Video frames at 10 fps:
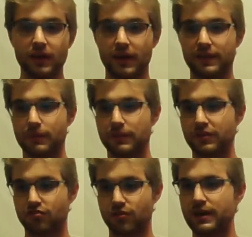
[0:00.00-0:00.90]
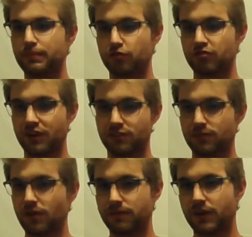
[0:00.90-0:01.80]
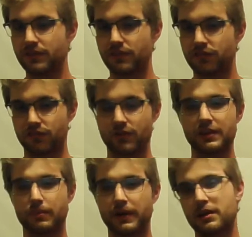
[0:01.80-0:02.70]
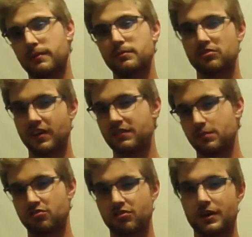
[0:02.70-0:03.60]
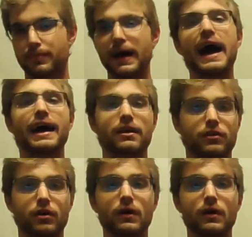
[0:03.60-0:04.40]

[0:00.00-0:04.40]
and then I'm gonna try to project some stuff onto the screen in the back, or maybe just hang some shit up. I don't know.